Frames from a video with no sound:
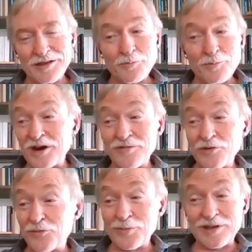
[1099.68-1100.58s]
Part of it
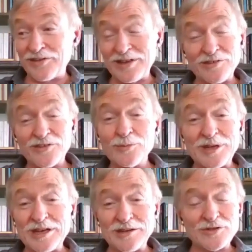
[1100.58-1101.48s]
was because he has too
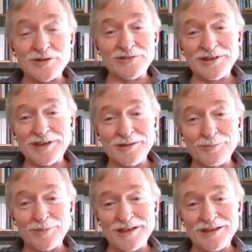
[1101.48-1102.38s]
many interests. He can't
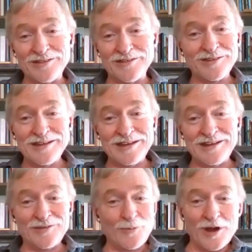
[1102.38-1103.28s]
be like he's he
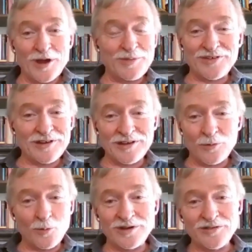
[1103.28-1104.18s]
doesn't want to be stuck in
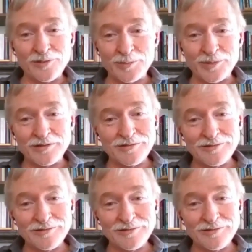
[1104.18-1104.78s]
one discipline.